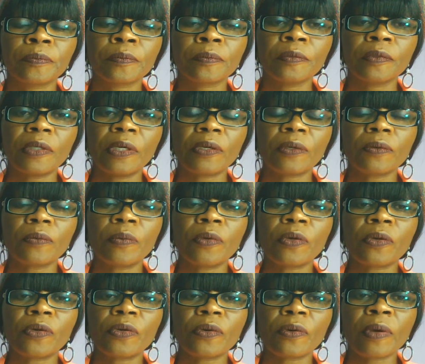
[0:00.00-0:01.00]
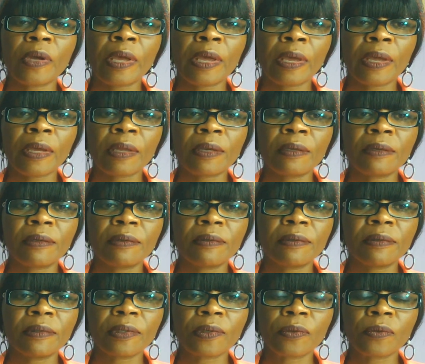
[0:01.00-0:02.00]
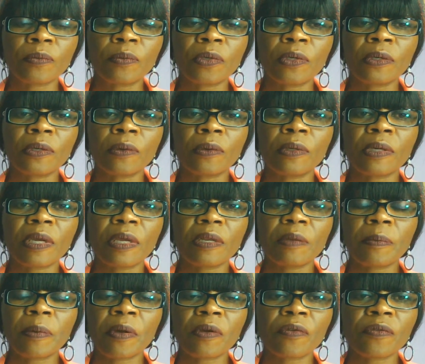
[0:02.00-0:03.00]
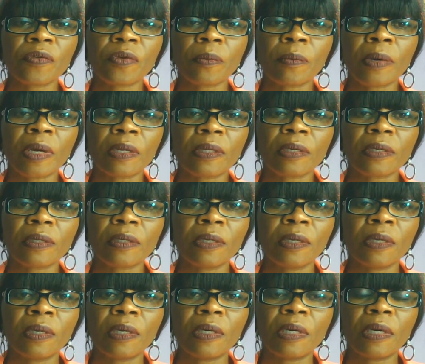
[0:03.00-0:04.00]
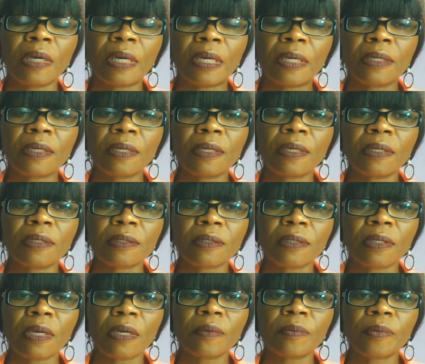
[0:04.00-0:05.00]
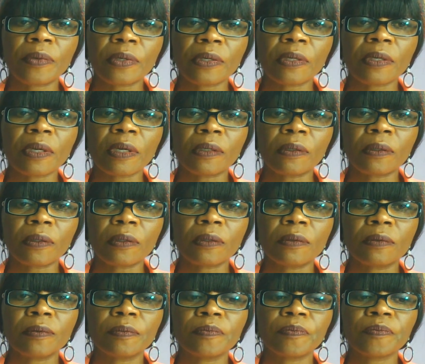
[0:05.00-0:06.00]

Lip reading: It could be on your head, it could be on any part of your body, and it is not pretty at all.